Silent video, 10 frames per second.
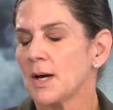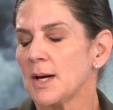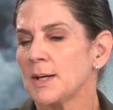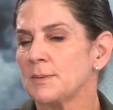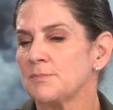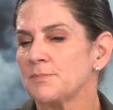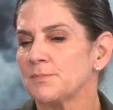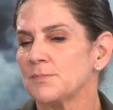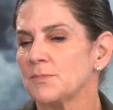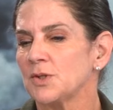
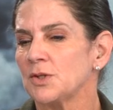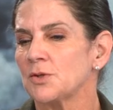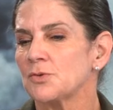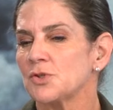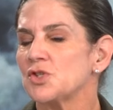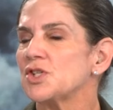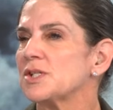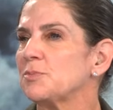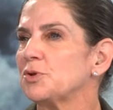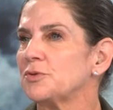Um, you know, she's
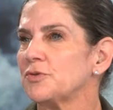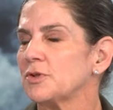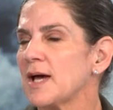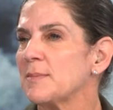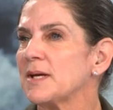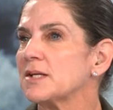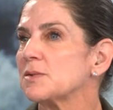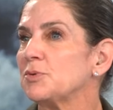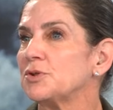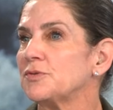a beautiful, Abigail's
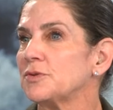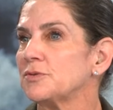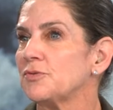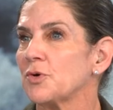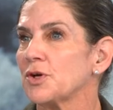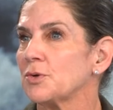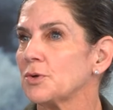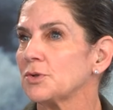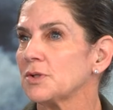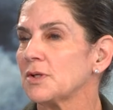a beautiful
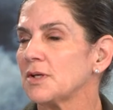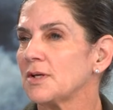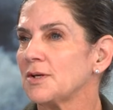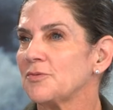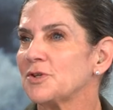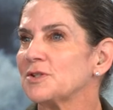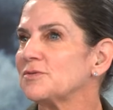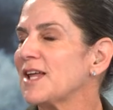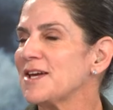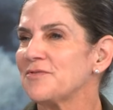four-year-old, full
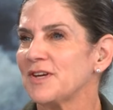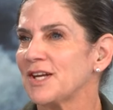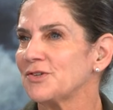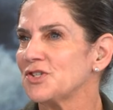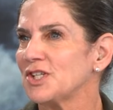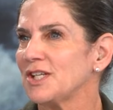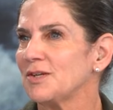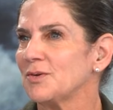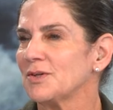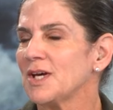of life and
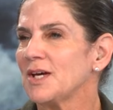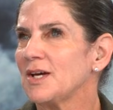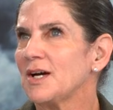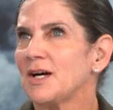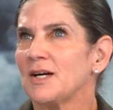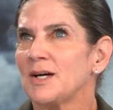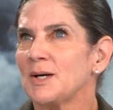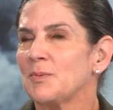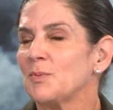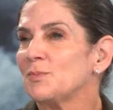energy,
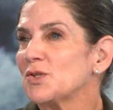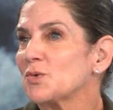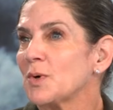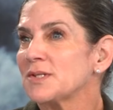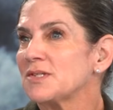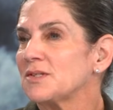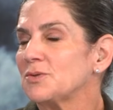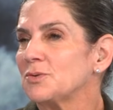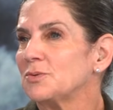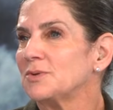um, just wants
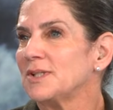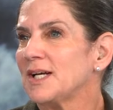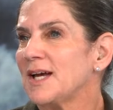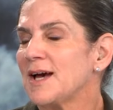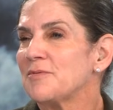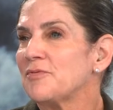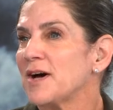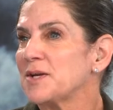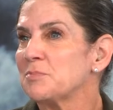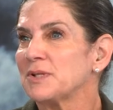to have
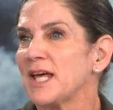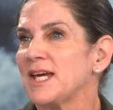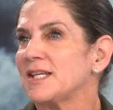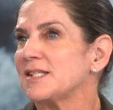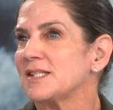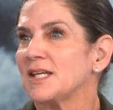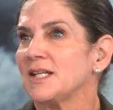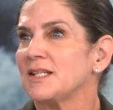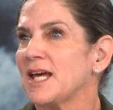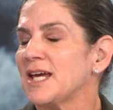fun, play,
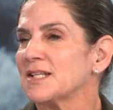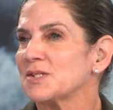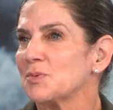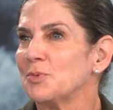sing, dance,